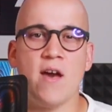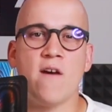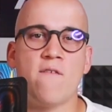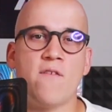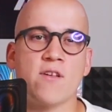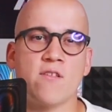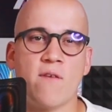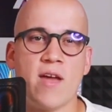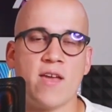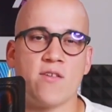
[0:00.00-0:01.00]
First
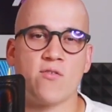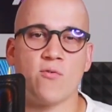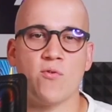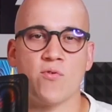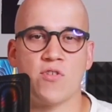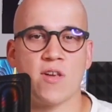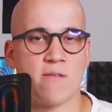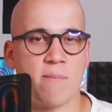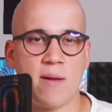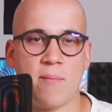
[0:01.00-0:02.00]
way is to use
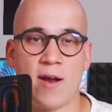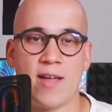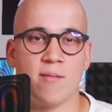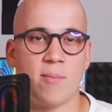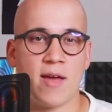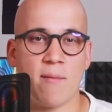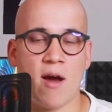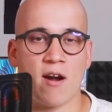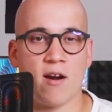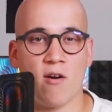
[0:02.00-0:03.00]
just paper and black
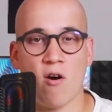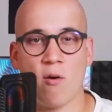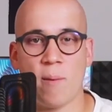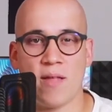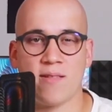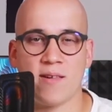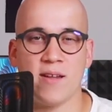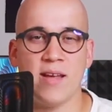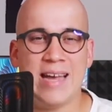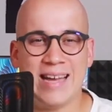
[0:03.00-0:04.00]
marker or pencil.